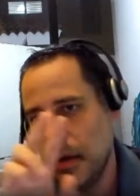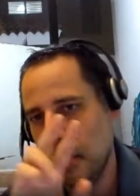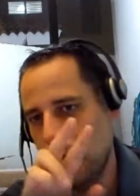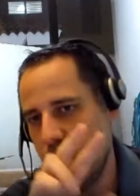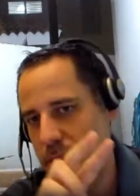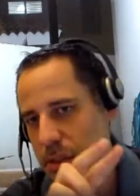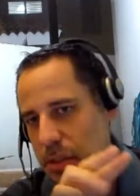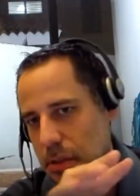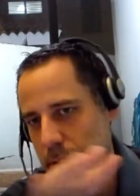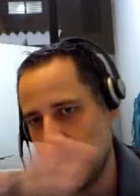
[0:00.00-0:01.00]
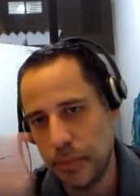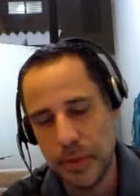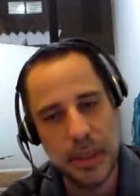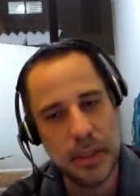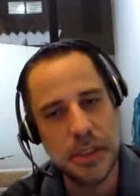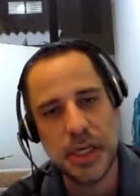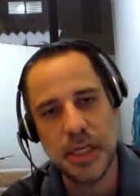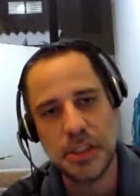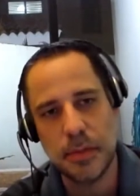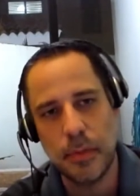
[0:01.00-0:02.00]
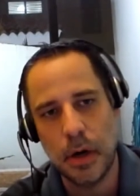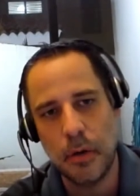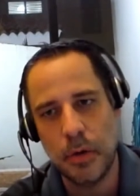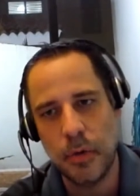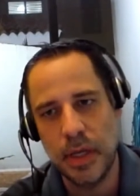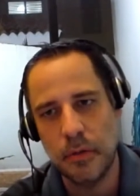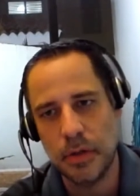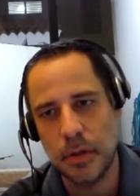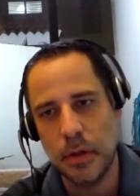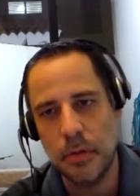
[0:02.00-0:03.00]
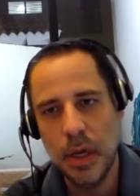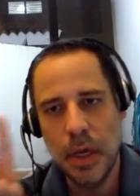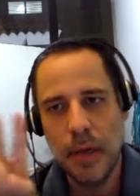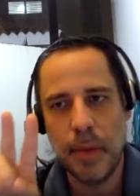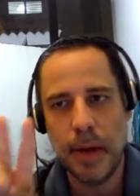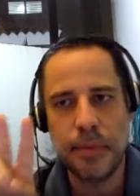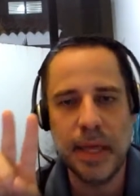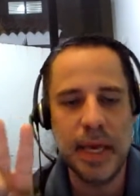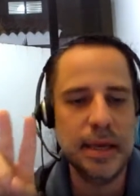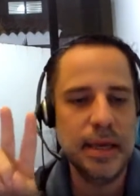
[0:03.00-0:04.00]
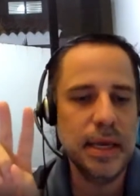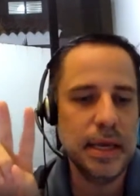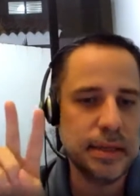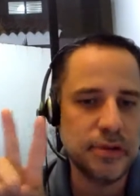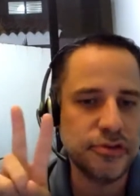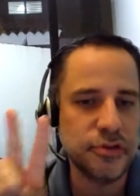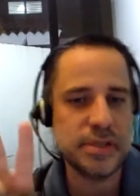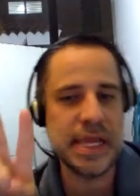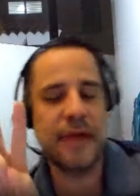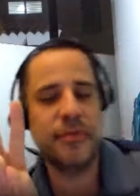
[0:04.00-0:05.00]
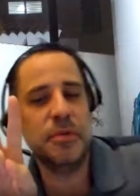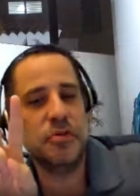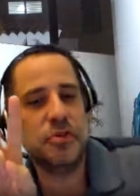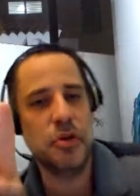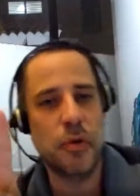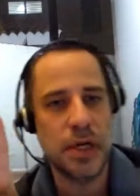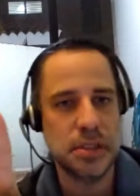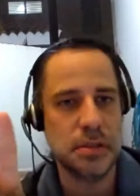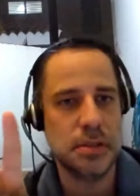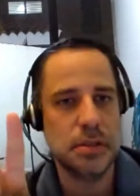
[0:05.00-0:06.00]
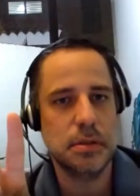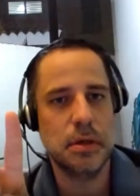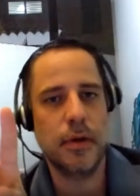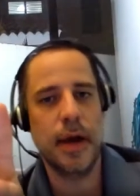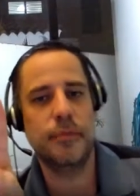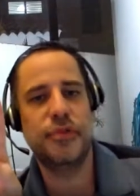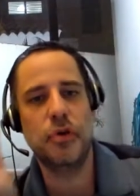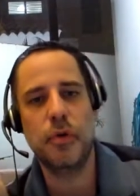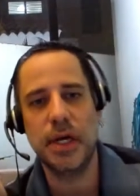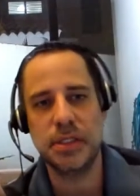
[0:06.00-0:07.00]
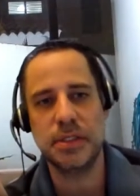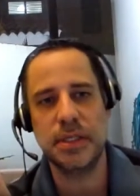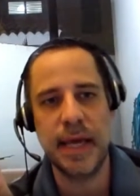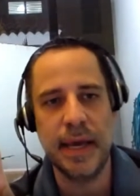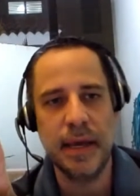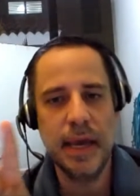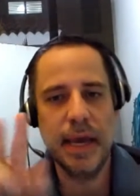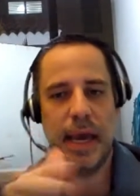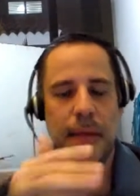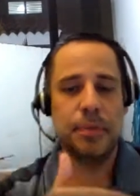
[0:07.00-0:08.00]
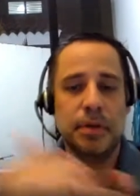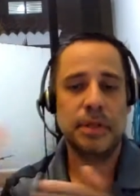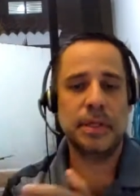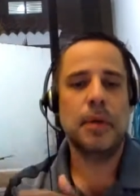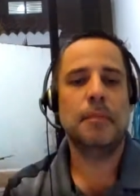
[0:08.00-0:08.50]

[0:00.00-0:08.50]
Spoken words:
which could completely change tomorrow when we hear what's new. My plan is to introduce and have them do 2 questions. Okay, 2 questions a day, and I'm building them up.